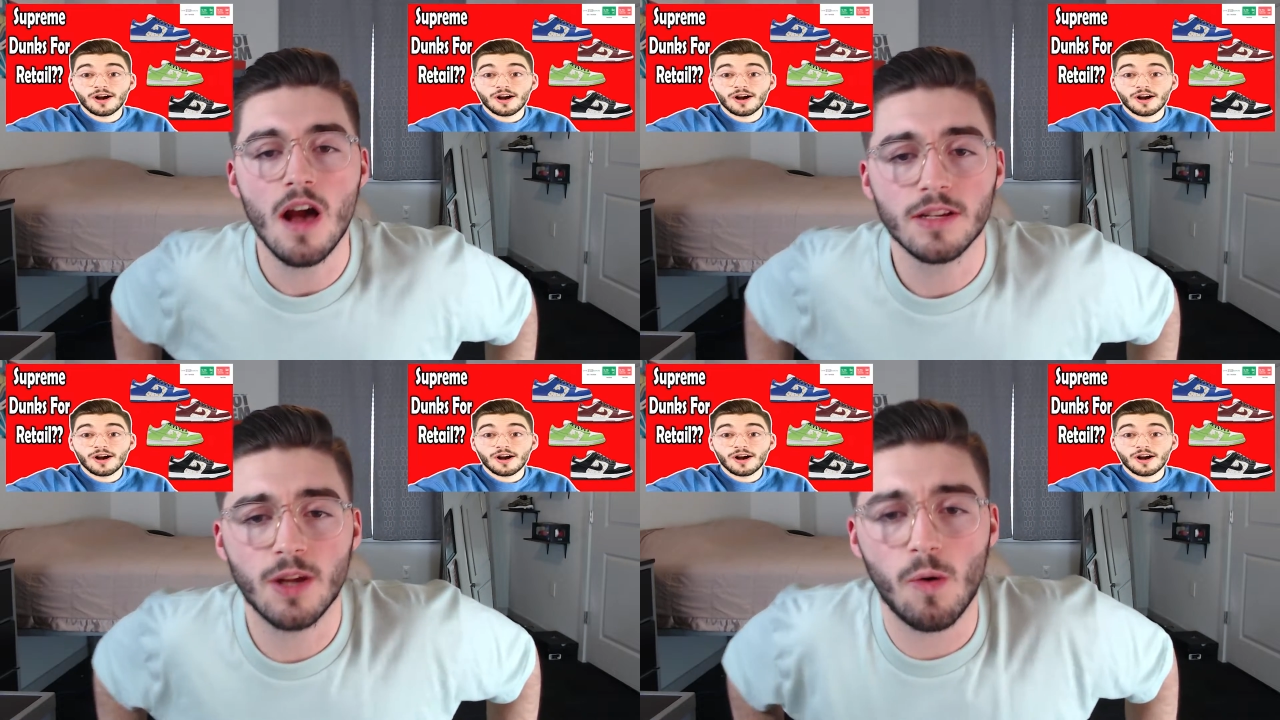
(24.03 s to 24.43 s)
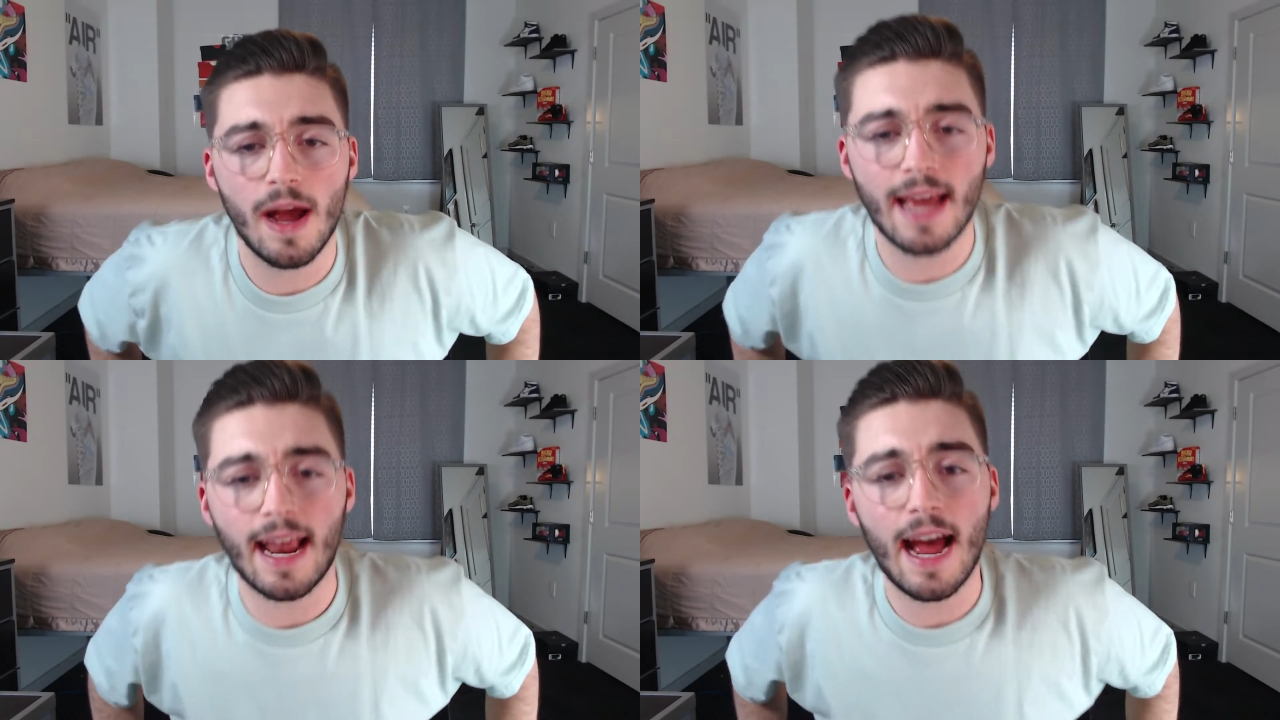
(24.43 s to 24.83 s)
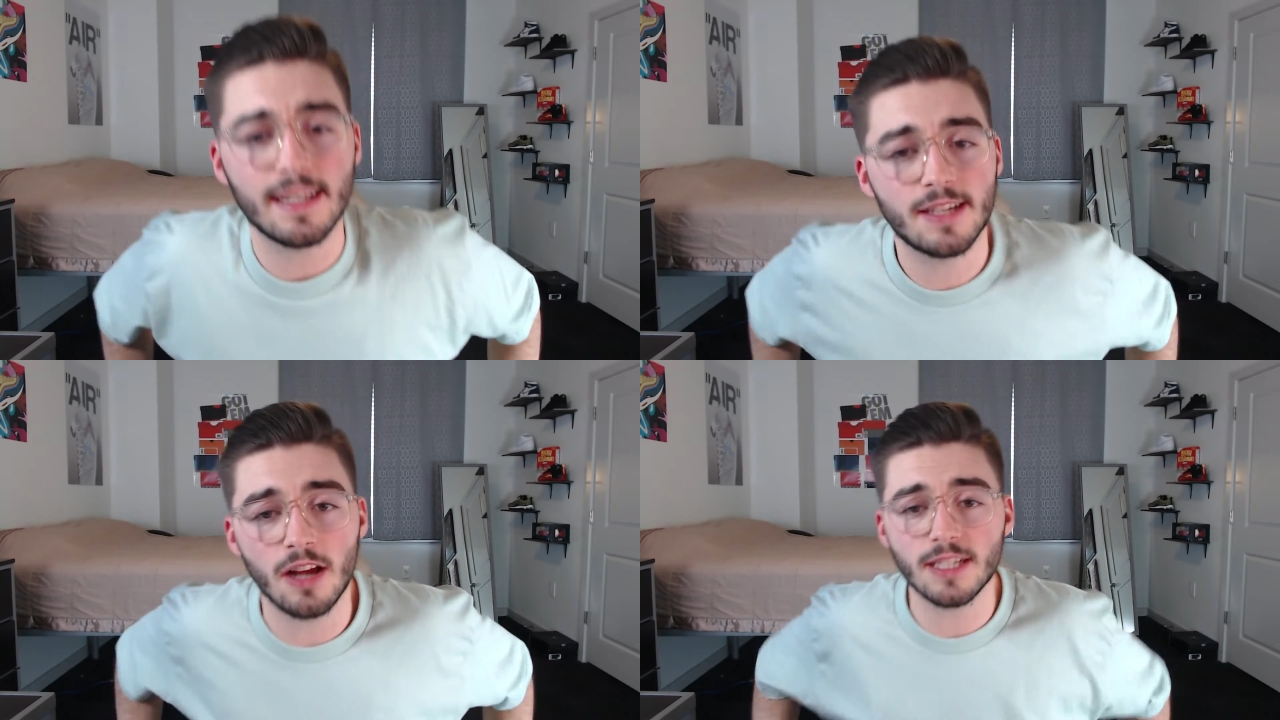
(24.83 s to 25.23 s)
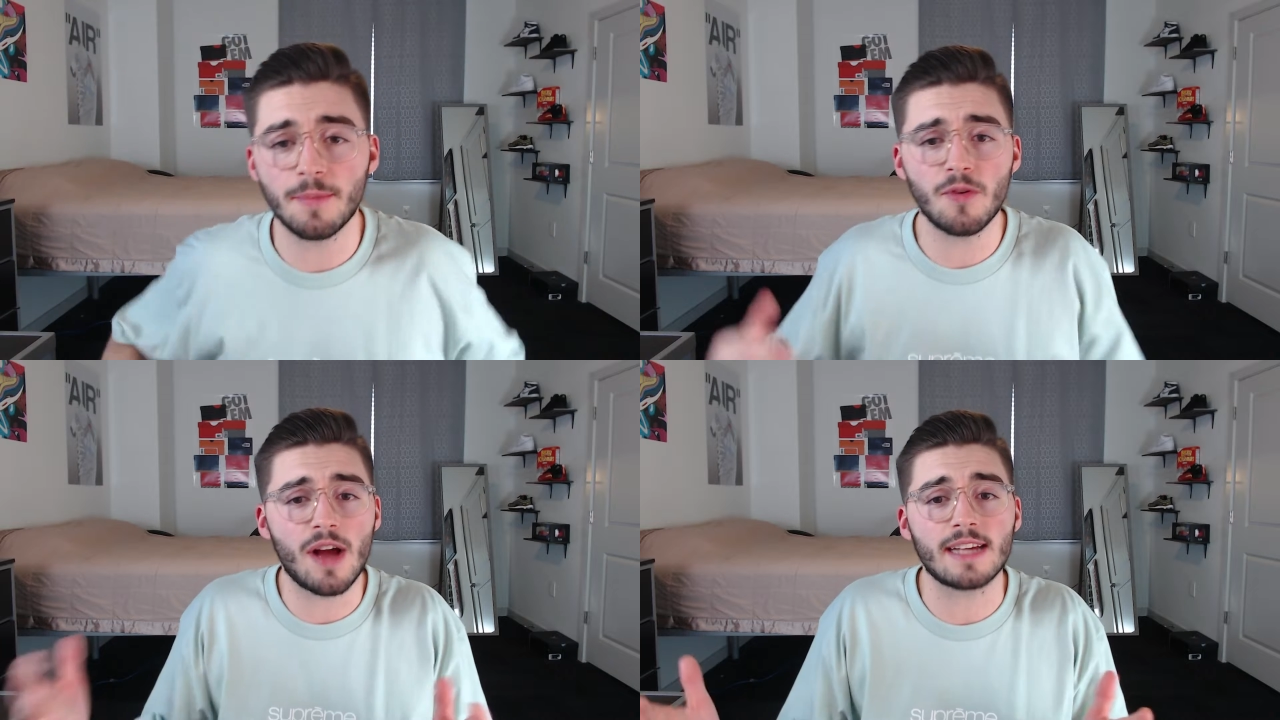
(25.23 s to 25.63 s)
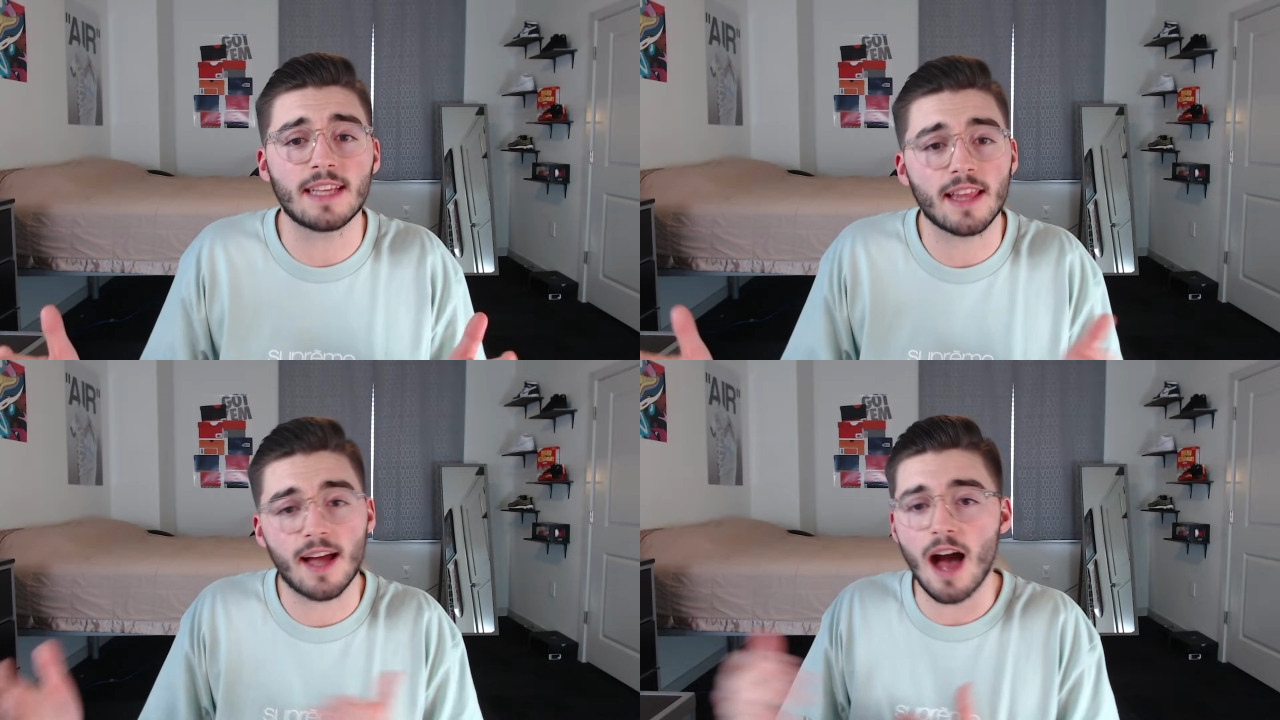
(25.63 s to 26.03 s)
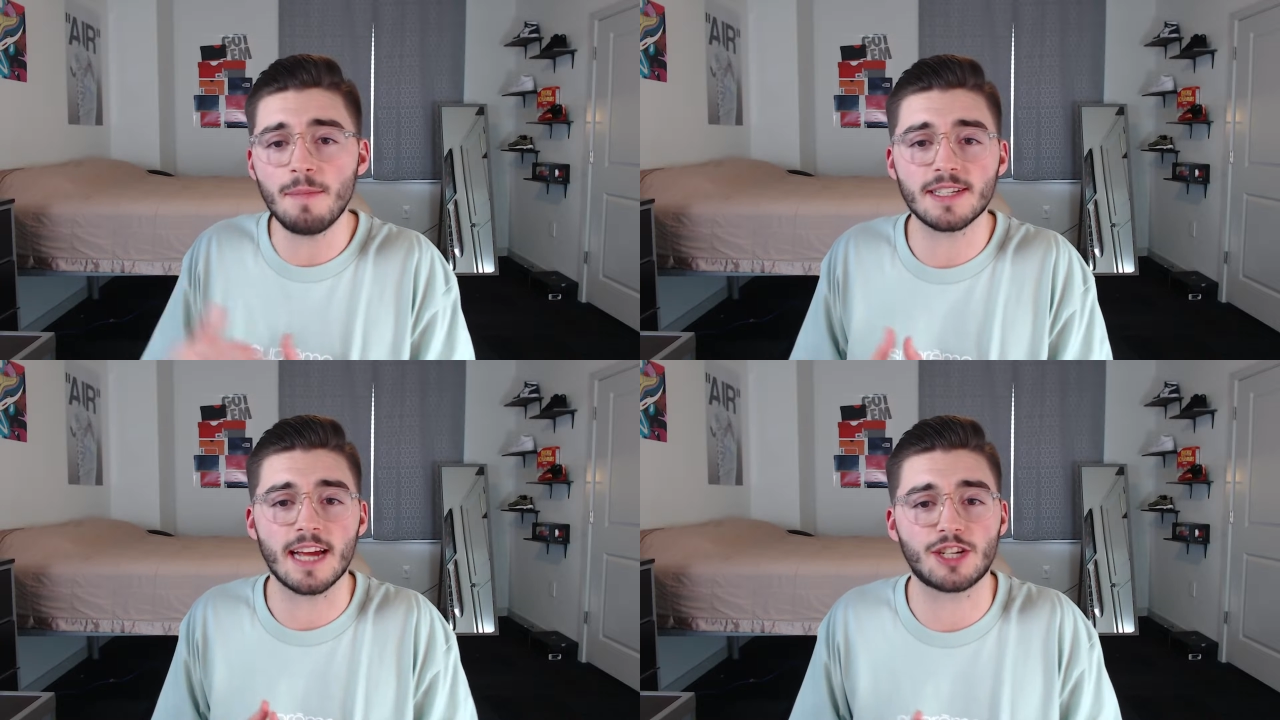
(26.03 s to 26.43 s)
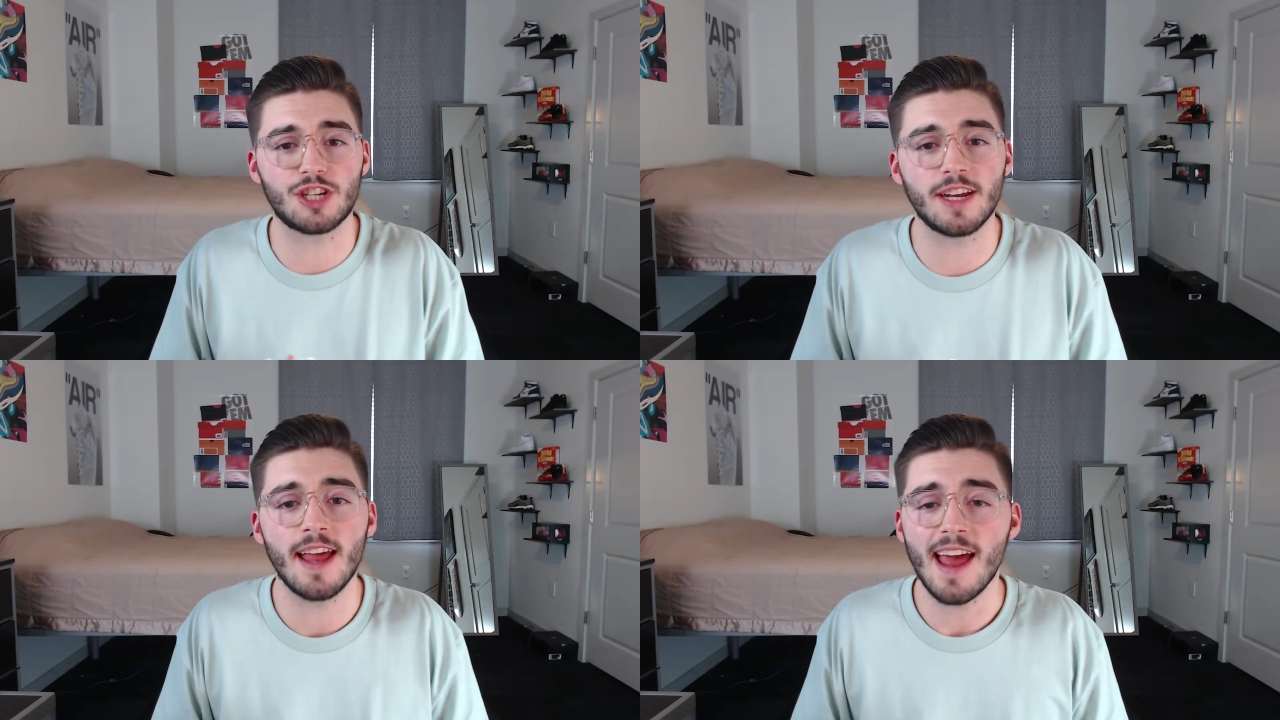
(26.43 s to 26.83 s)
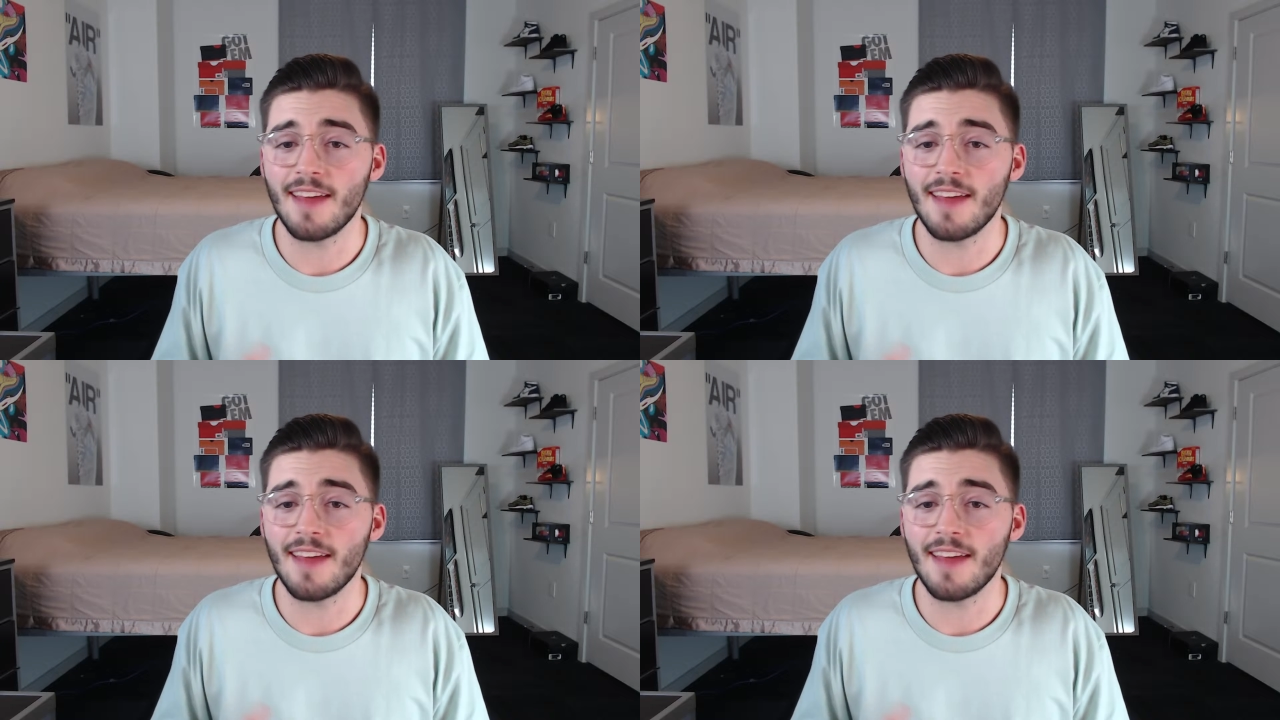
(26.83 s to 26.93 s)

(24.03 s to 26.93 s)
So, and I saw some of you guys in the comment section